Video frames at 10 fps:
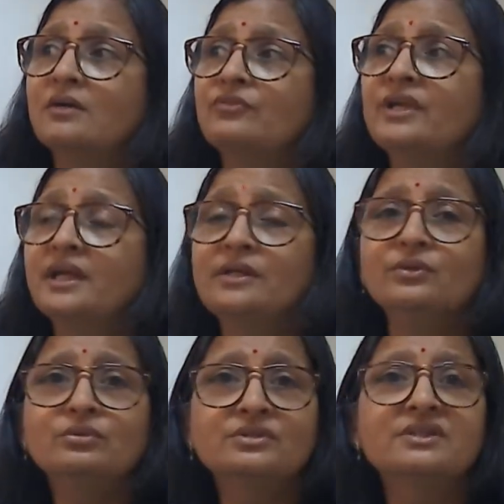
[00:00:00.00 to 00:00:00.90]
we can
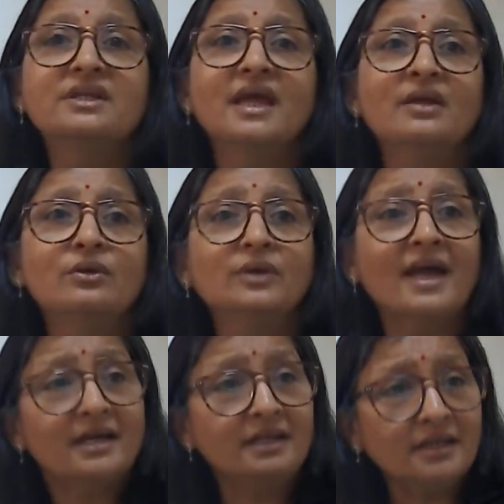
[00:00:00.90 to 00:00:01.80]
use nano
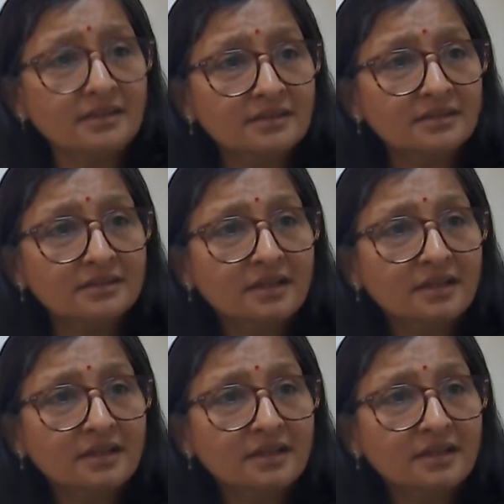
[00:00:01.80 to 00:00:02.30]
carriers